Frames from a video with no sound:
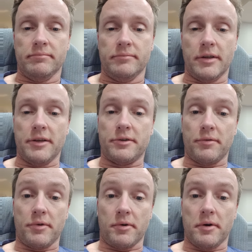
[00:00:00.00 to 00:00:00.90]
at least of
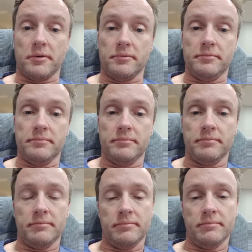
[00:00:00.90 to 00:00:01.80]
your own.
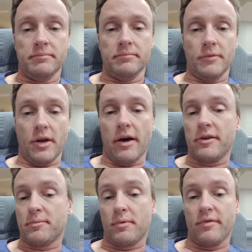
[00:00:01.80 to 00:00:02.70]
God
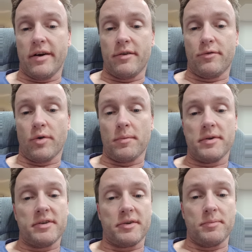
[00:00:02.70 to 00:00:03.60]
has provided for me
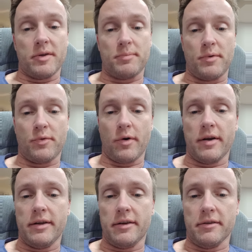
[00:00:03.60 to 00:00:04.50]
six months before I
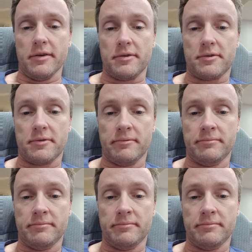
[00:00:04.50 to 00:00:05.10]
needed this.